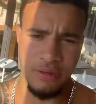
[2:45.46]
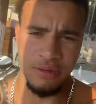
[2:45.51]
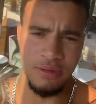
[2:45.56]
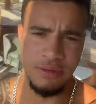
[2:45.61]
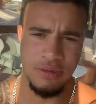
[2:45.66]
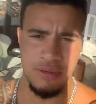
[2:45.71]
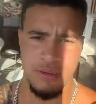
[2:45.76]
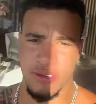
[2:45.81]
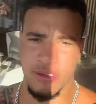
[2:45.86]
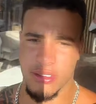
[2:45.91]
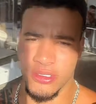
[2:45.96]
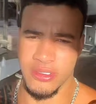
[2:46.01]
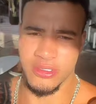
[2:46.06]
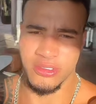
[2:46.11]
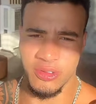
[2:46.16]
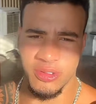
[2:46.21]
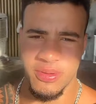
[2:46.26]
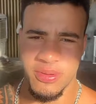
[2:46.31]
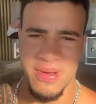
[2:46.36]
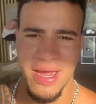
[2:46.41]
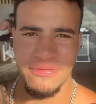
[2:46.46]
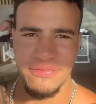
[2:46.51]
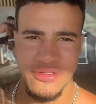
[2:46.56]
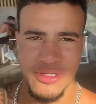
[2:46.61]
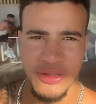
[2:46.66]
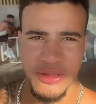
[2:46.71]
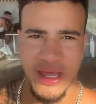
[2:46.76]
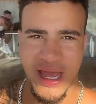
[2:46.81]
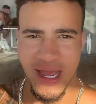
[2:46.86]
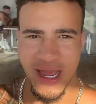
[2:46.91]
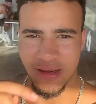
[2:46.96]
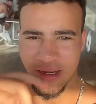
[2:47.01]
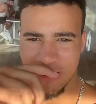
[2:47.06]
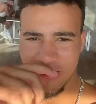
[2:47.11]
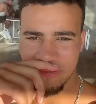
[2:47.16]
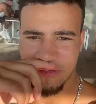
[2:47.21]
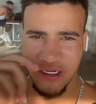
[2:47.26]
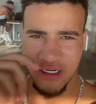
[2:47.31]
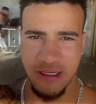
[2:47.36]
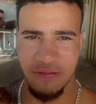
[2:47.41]
Yeah, do the maths on that and
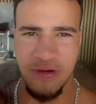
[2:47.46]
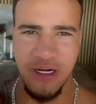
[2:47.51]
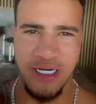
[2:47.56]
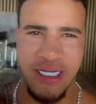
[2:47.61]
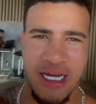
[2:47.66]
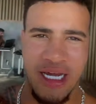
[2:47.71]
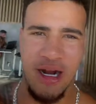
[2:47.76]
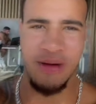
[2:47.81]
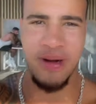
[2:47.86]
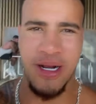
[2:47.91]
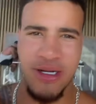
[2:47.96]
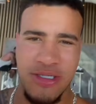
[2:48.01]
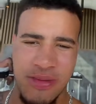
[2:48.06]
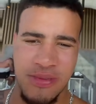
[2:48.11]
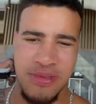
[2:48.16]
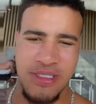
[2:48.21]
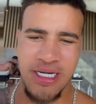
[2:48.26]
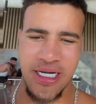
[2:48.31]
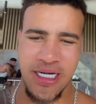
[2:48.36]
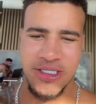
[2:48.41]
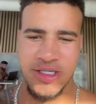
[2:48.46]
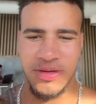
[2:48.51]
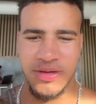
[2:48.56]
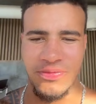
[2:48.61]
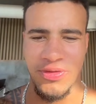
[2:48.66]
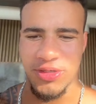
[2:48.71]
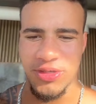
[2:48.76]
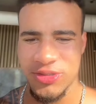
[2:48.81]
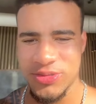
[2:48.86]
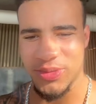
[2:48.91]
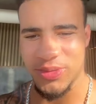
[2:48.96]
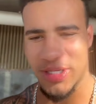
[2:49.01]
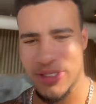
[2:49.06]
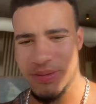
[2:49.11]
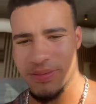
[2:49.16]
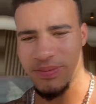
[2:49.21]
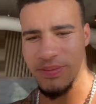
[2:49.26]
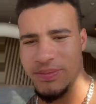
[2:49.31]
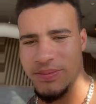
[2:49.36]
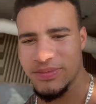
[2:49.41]
then think if I care about some TikTok views,
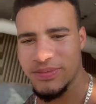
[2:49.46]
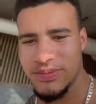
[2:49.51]
man.